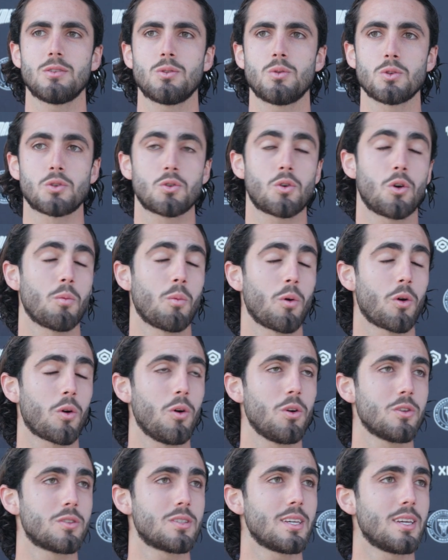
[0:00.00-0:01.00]
to score more
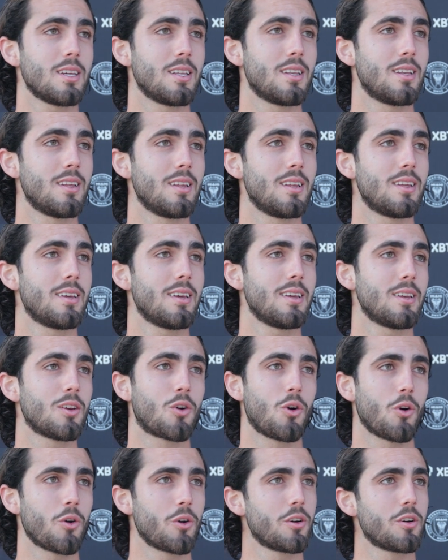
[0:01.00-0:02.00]
goals in
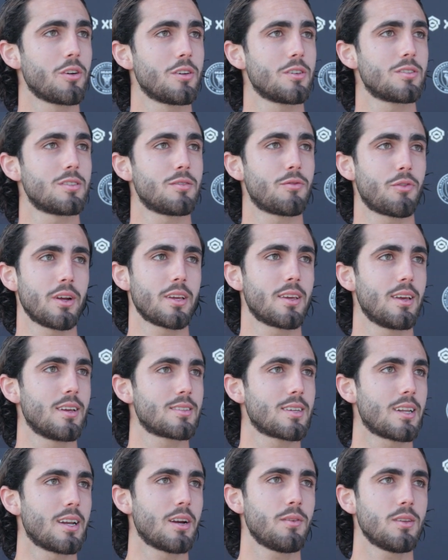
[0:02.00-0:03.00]
corners, free
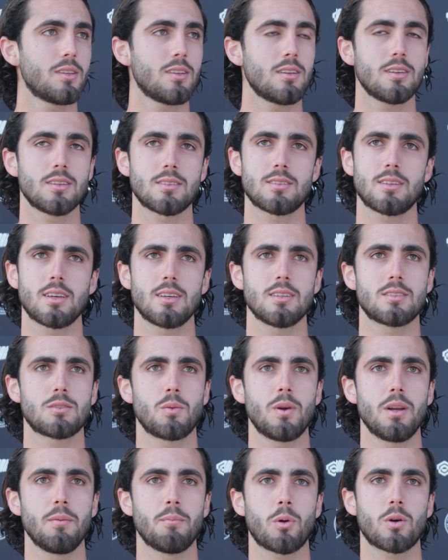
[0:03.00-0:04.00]
kicks and everything. I think it's
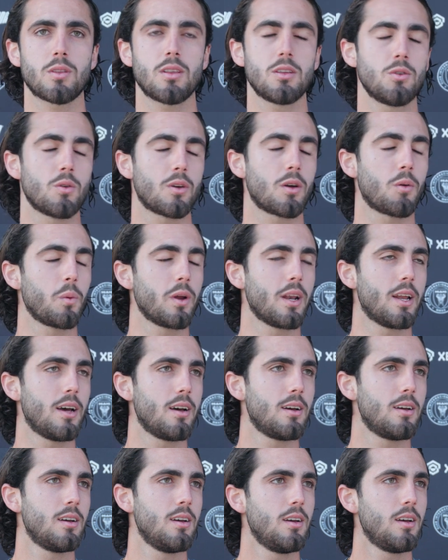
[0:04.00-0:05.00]
really important. You can win
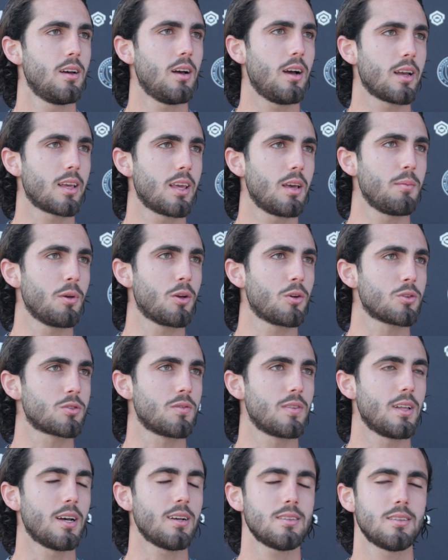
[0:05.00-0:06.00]
a game because
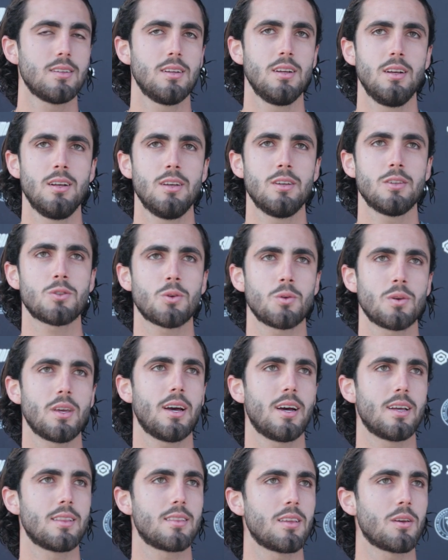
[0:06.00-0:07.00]
of that. So
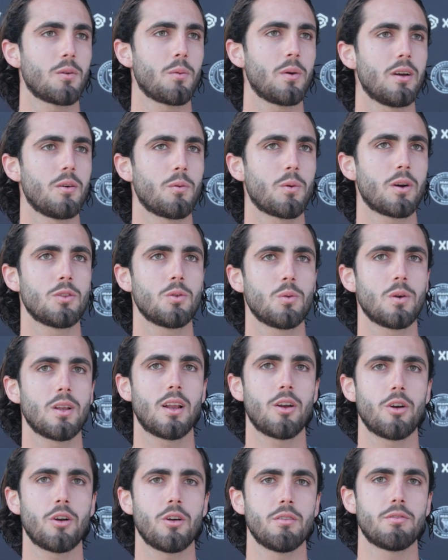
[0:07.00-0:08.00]
yeah, I think we're doing
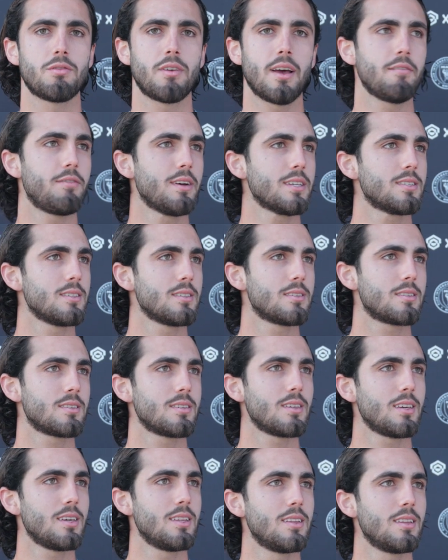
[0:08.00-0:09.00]
a lot of
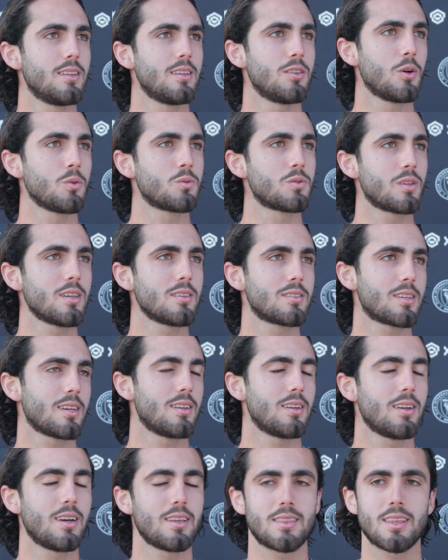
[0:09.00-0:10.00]
emphasis in those things,
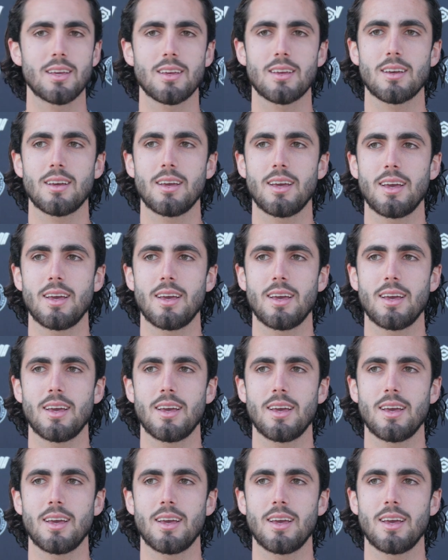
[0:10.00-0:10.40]
and I think